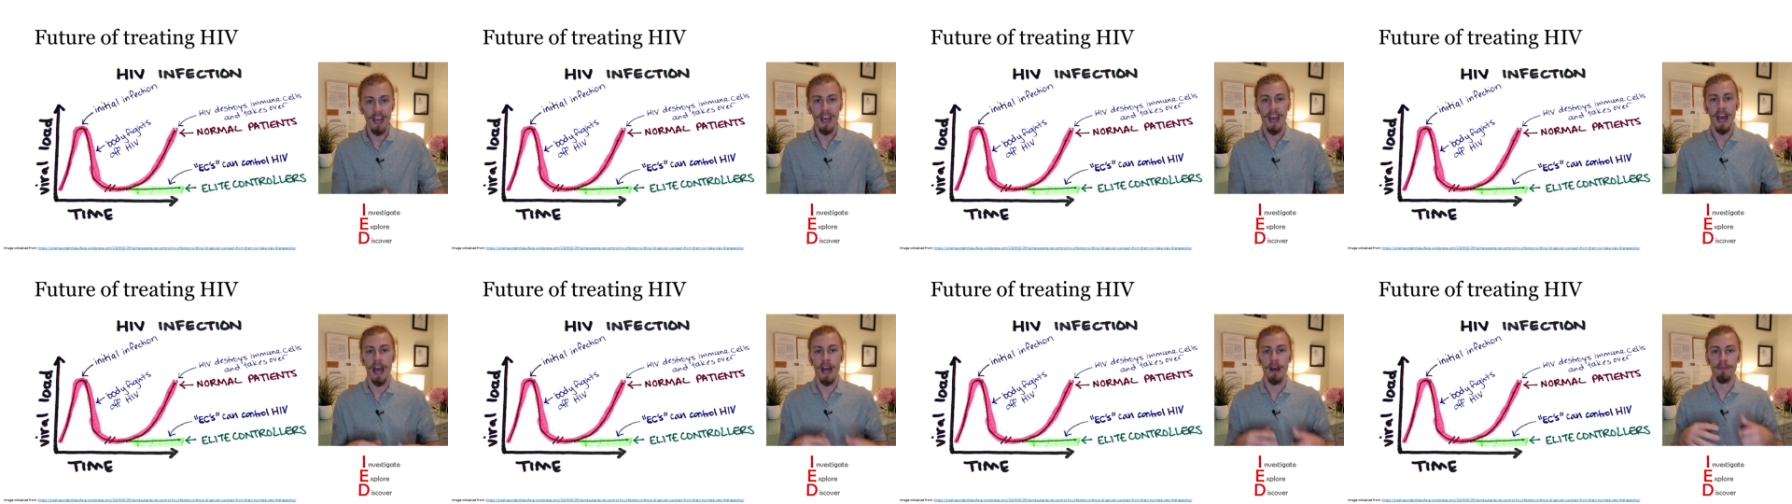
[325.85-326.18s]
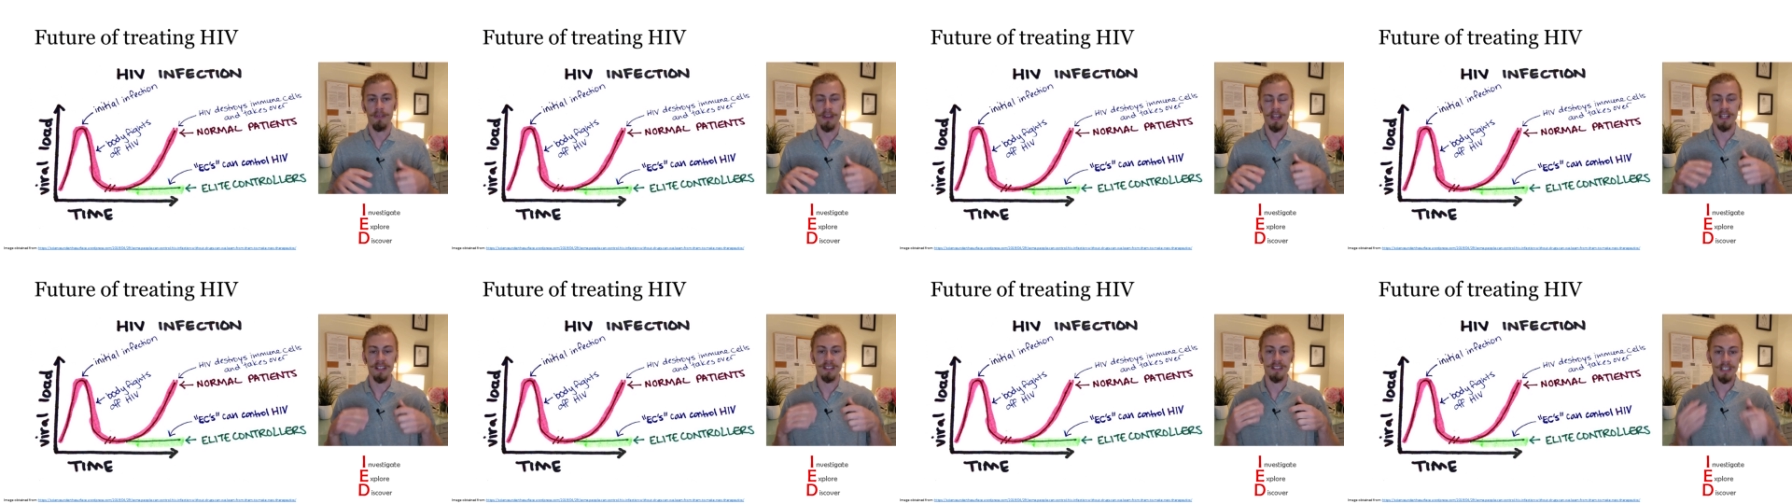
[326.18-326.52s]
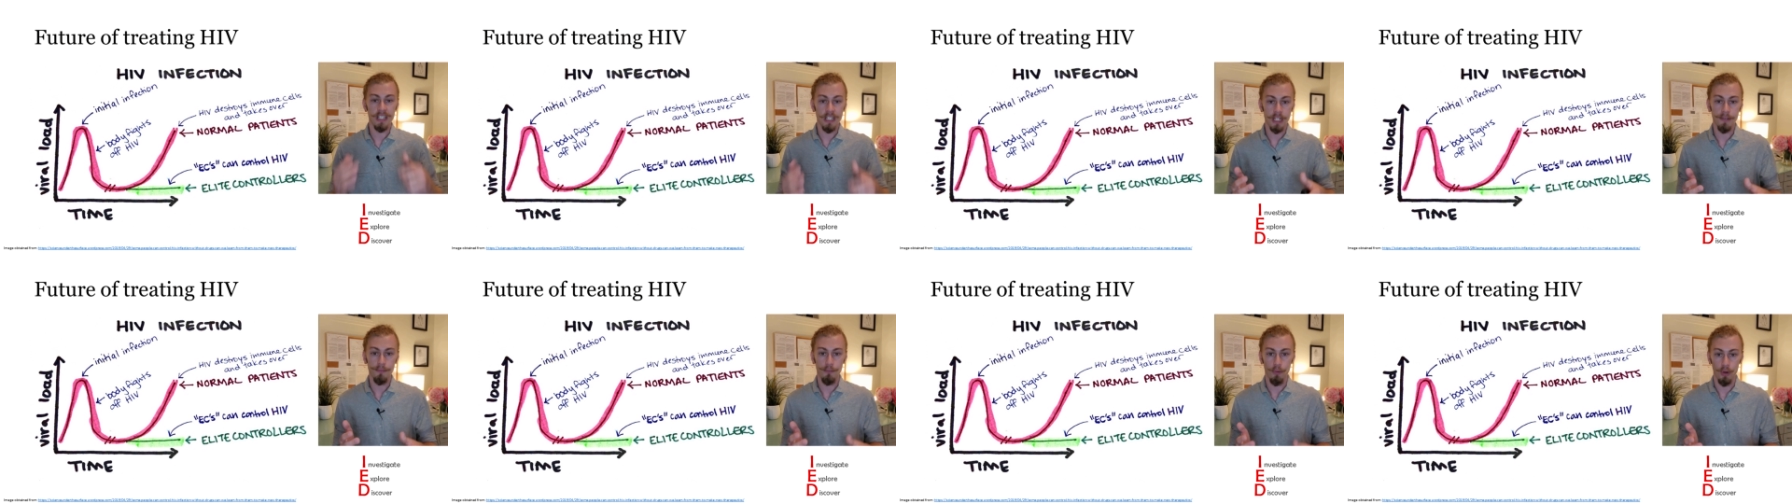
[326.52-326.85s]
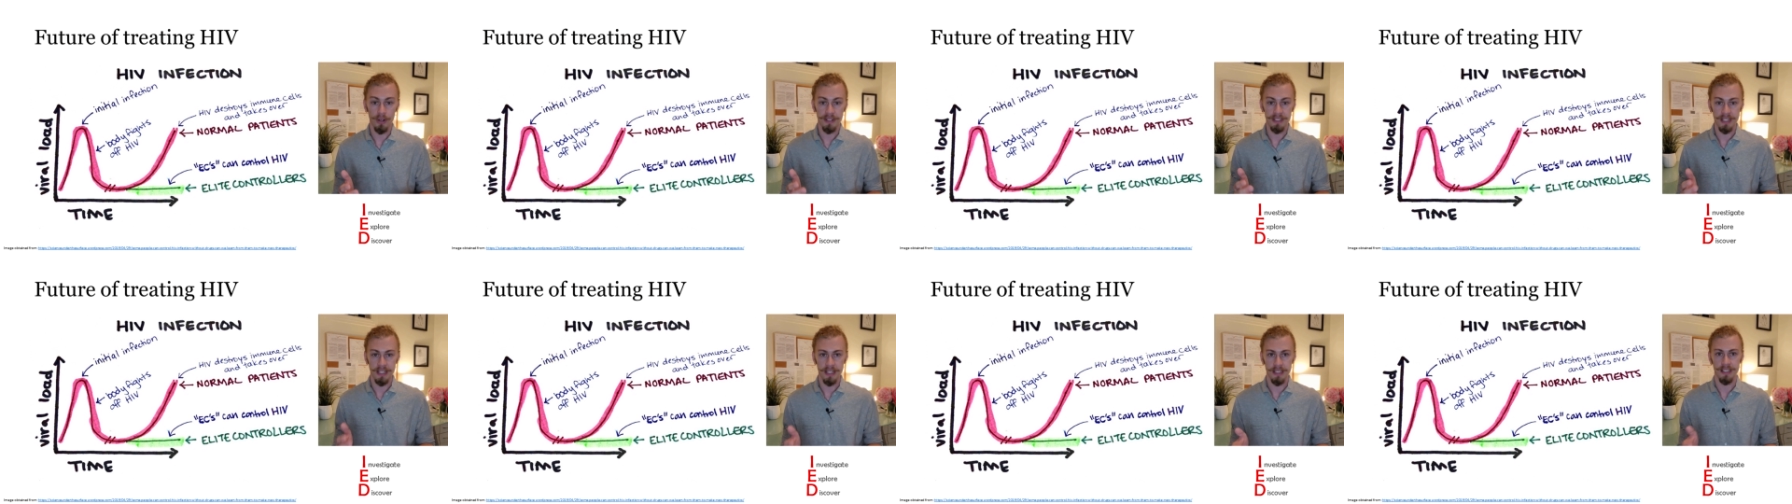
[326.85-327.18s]
have a
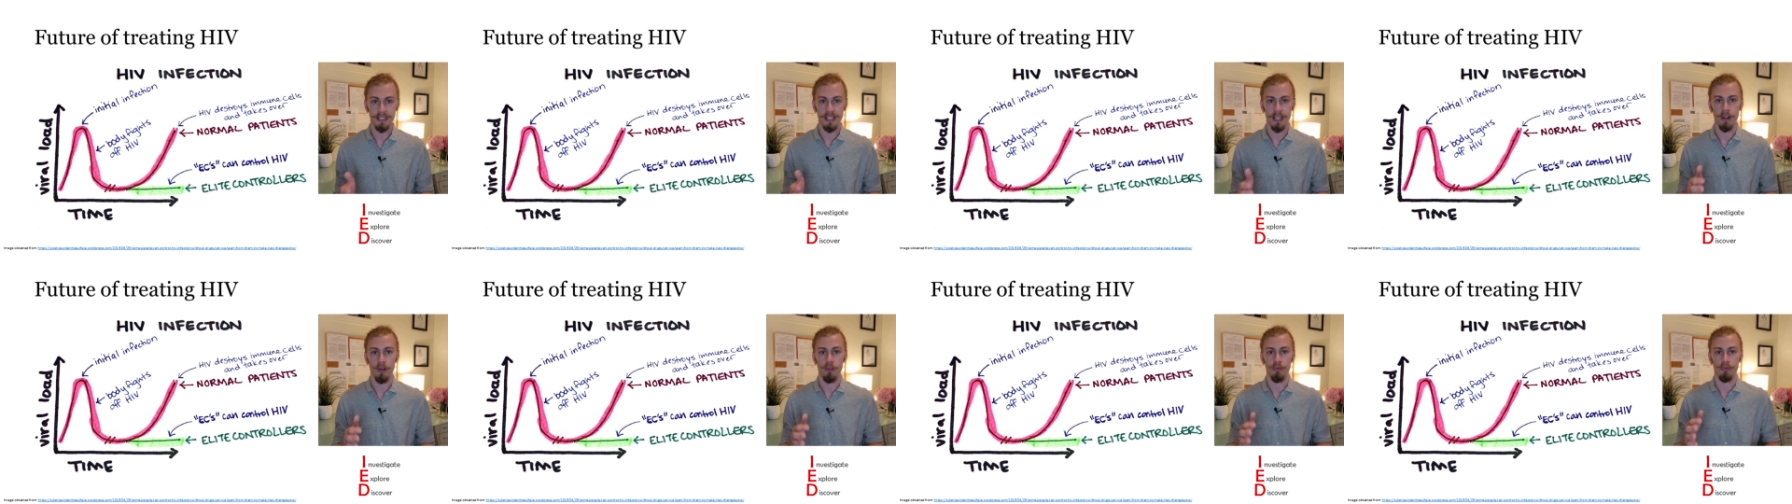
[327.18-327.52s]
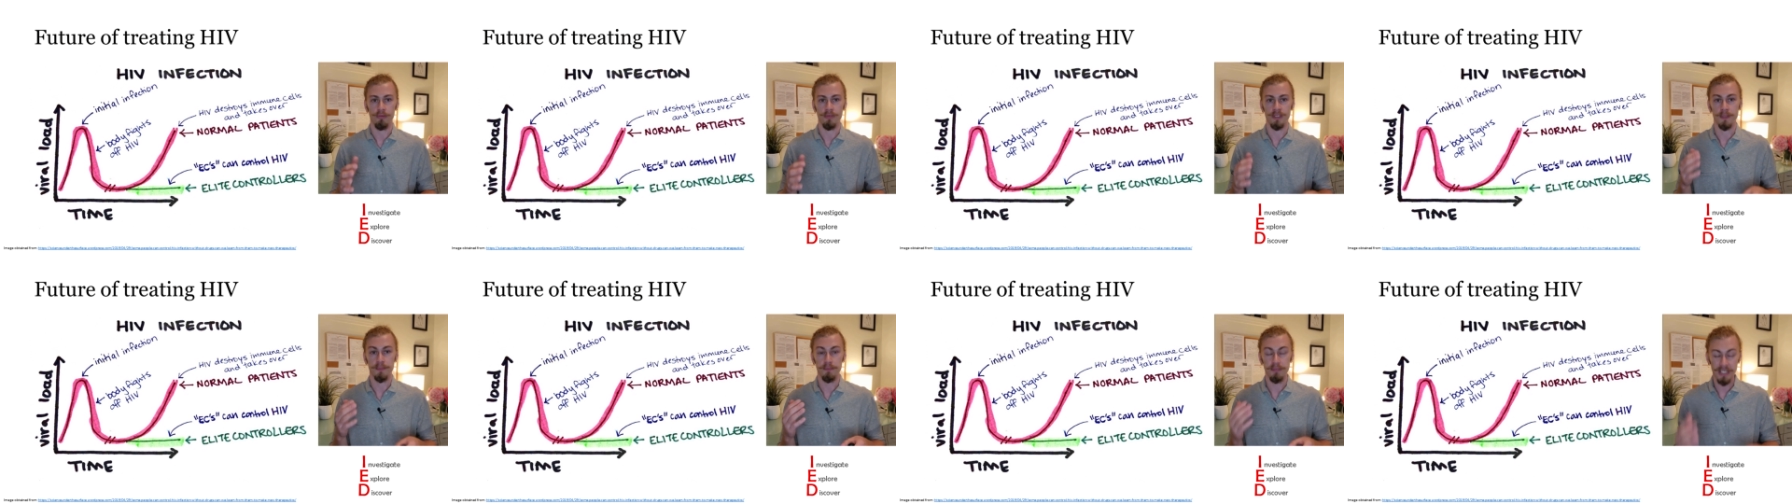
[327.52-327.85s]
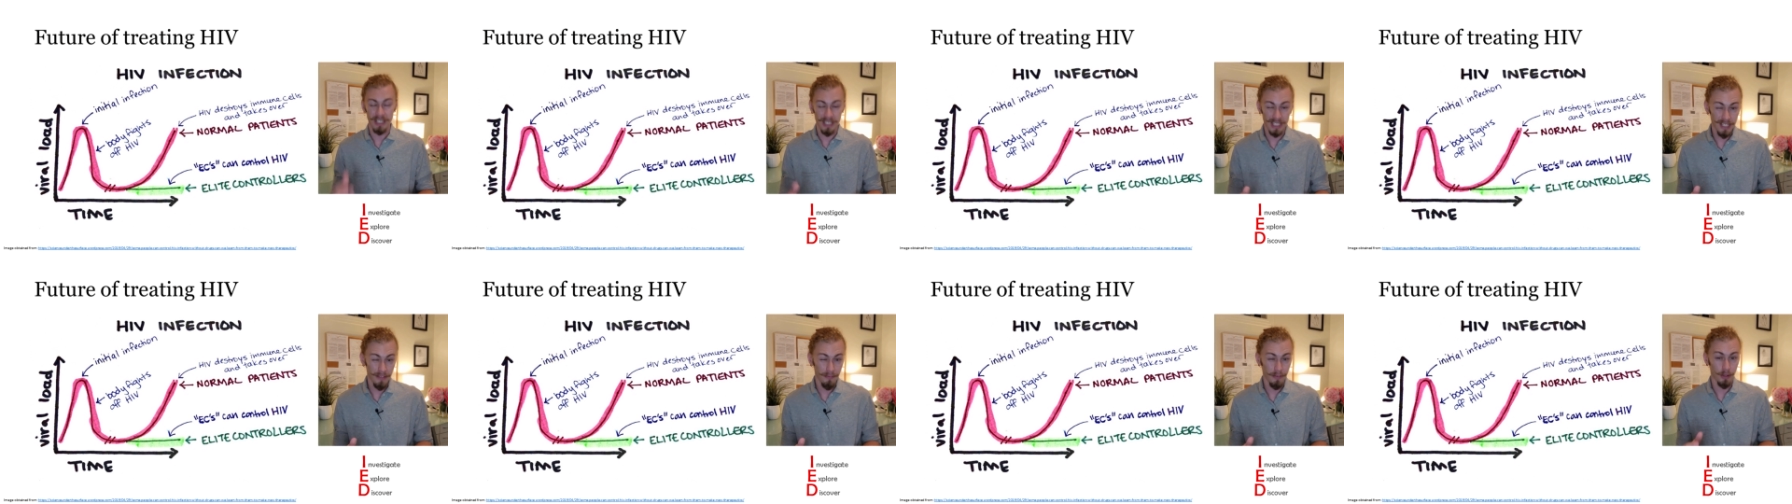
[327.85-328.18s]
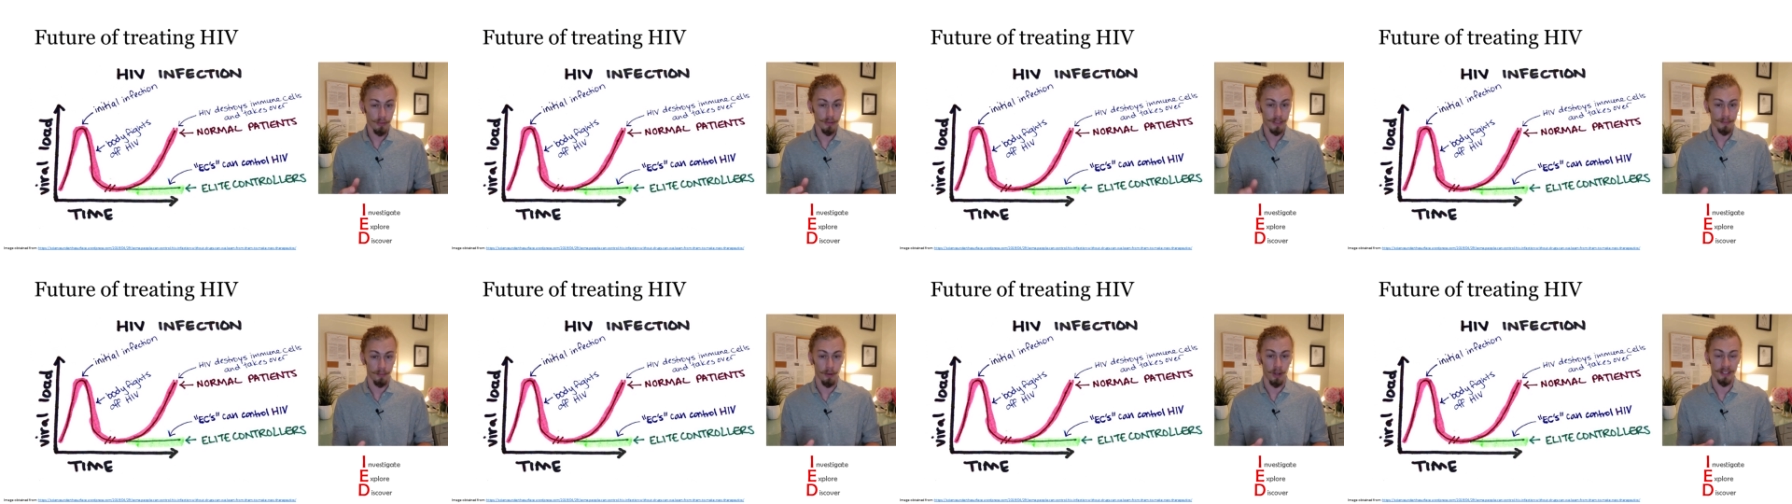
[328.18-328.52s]
CD4 T cell
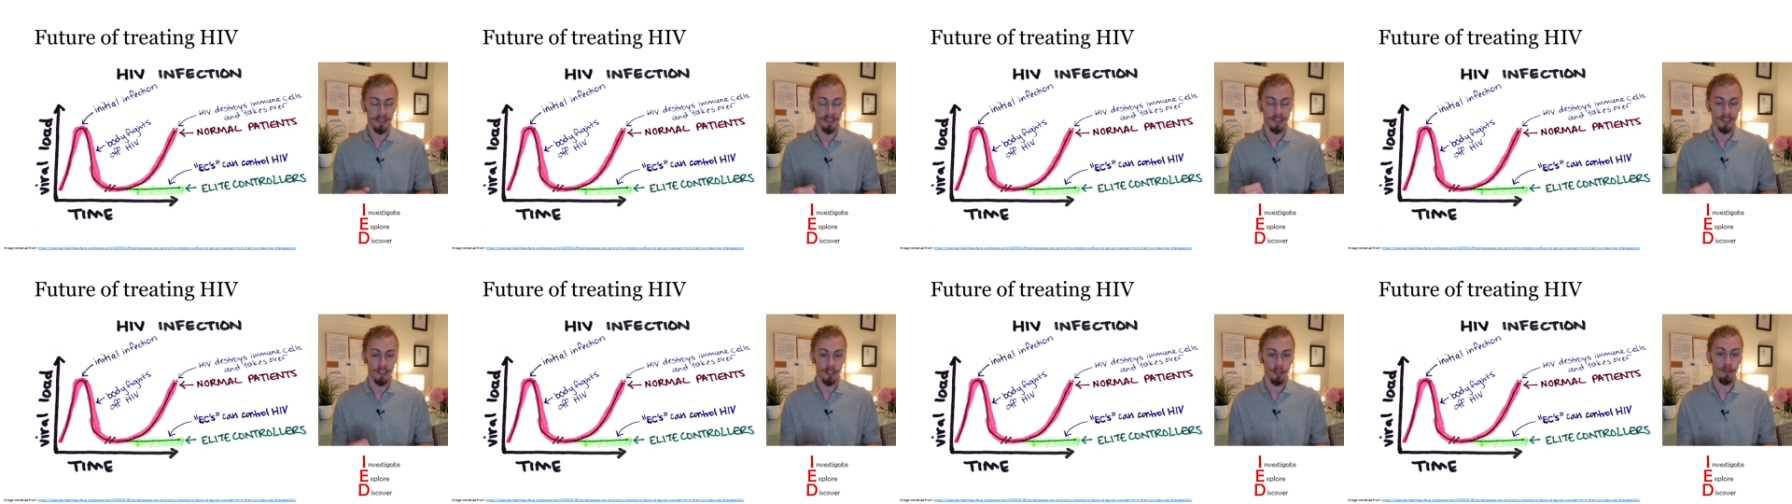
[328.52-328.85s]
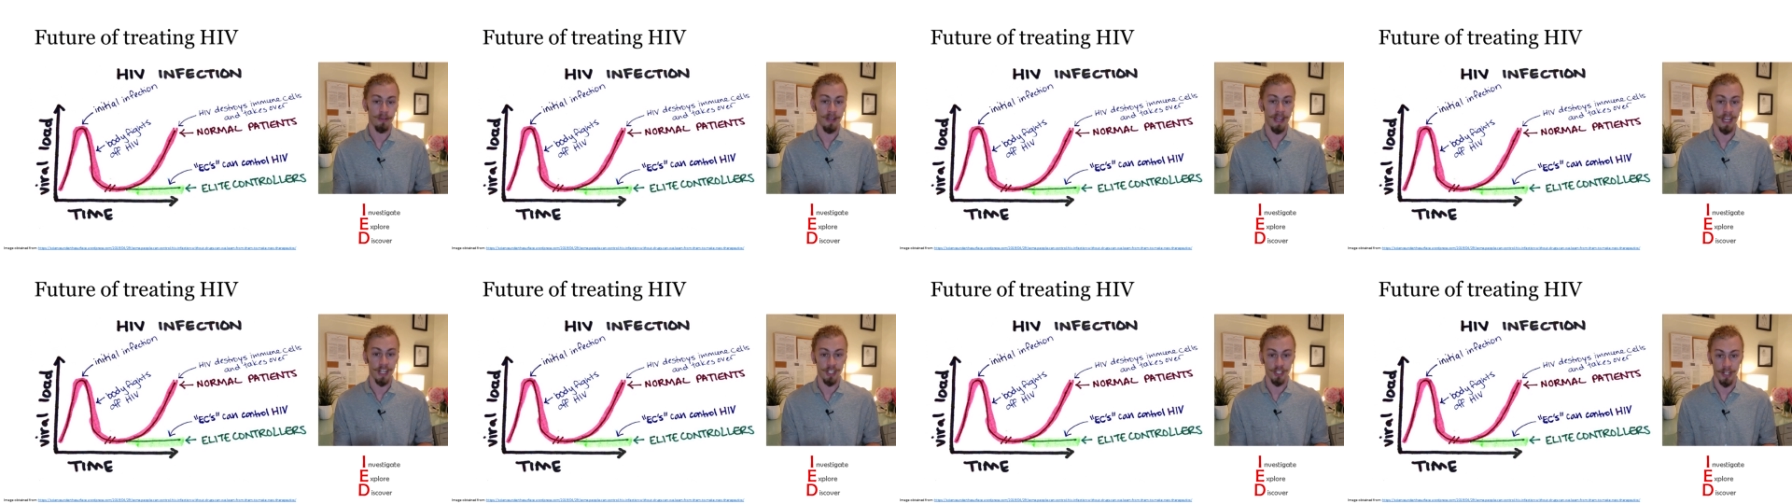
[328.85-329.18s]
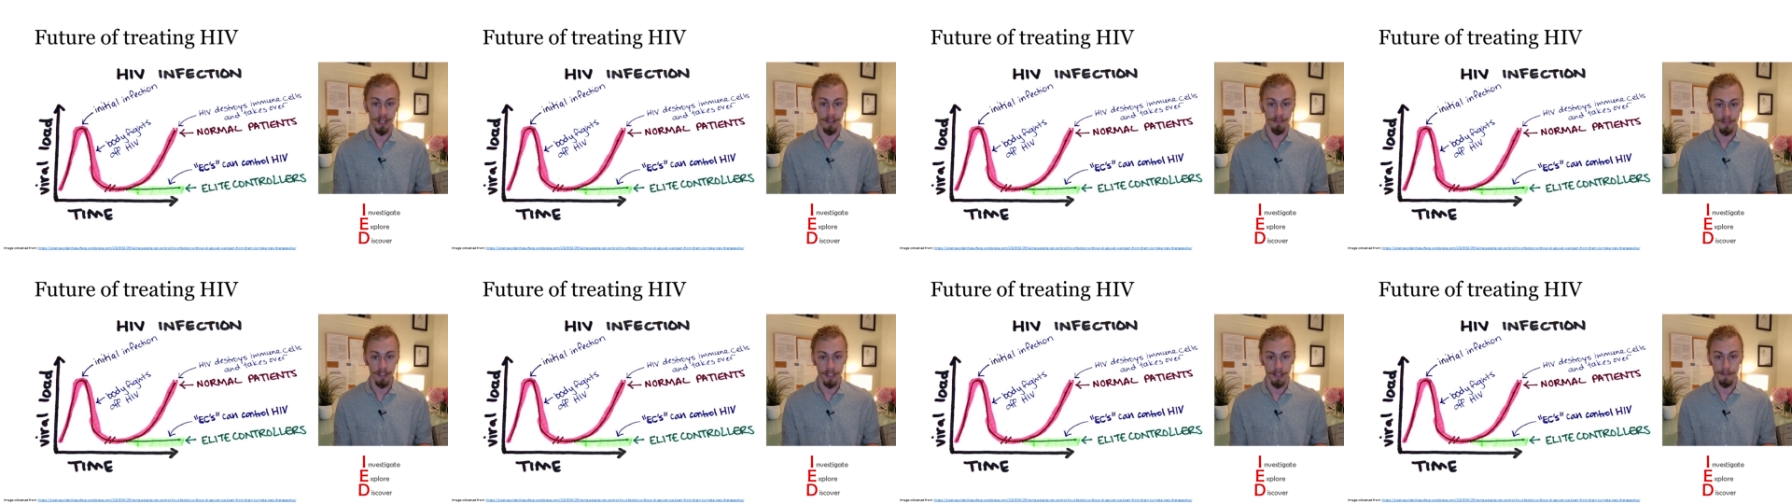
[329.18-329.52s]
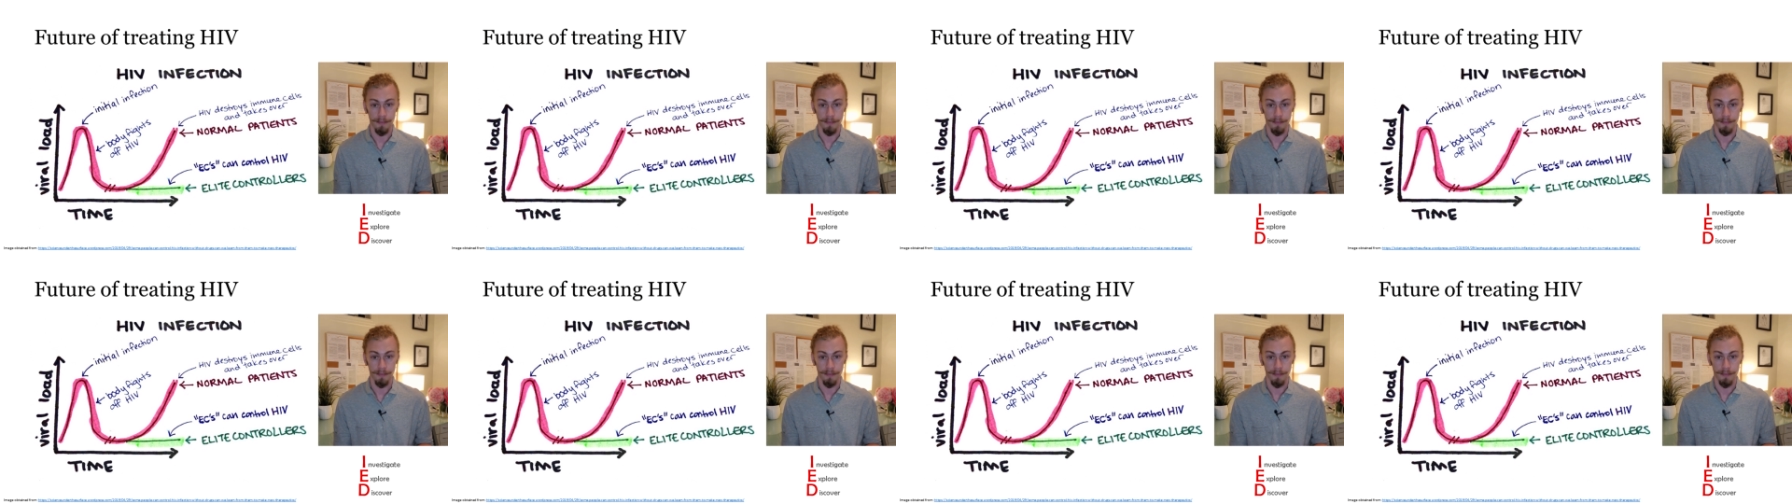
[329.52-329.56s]
specific response to HIV.